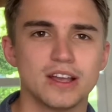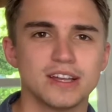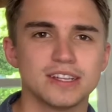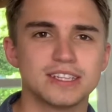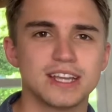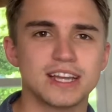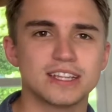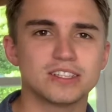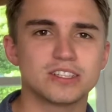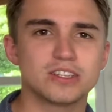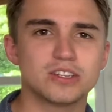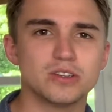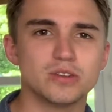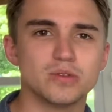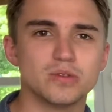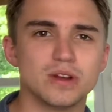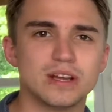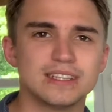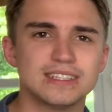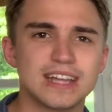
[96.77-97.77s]
tends
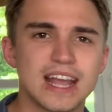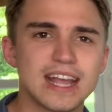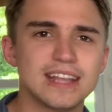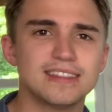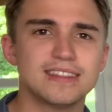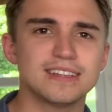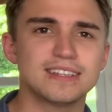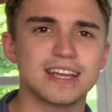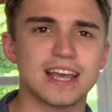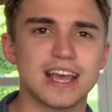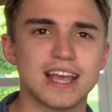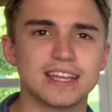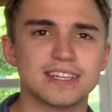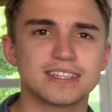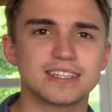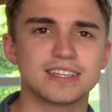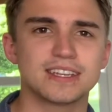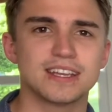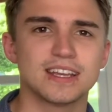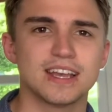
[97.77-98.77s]
to taint the
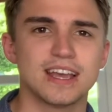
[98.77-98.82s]
taste,